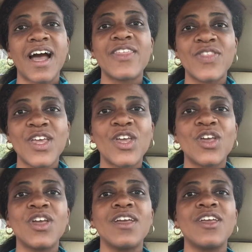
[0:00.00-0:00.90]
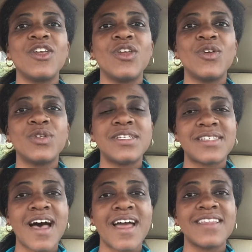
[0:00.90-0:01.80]
I think you'll
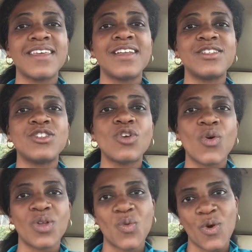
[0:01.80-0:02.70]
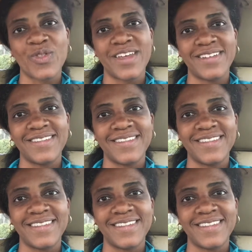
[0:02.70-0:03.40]
decide that it's totally worth it.